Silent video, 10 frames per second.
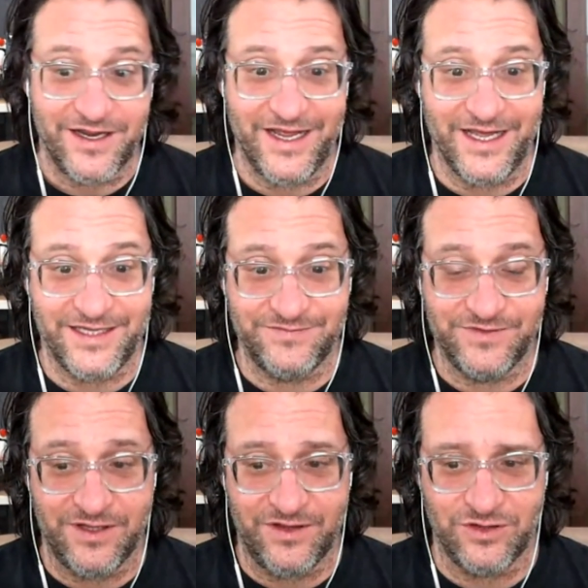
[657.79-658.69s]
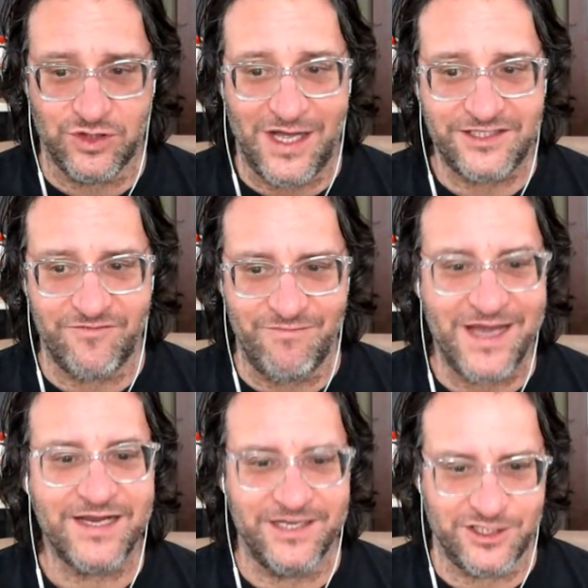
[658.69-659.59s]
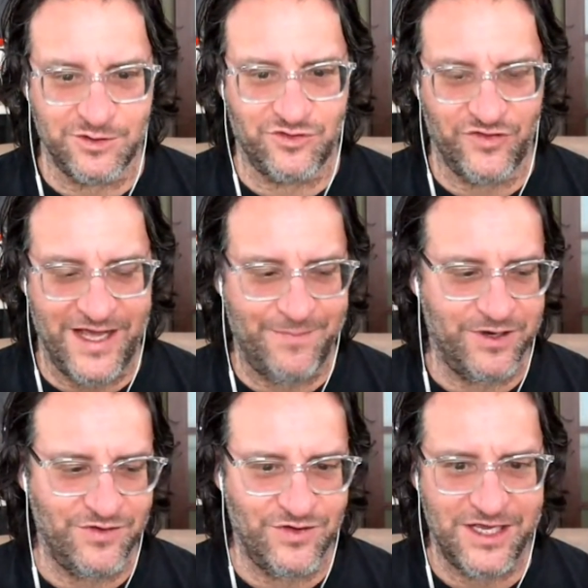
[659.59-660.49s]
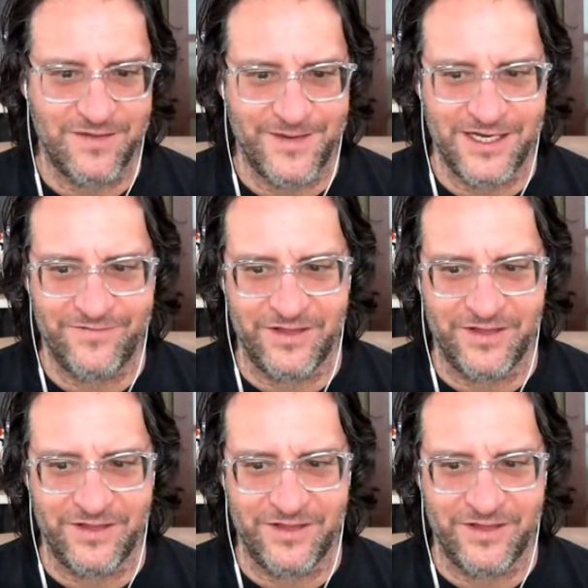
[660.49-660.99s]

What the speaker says: And there's lots of mechanisms for that. But if you think about even the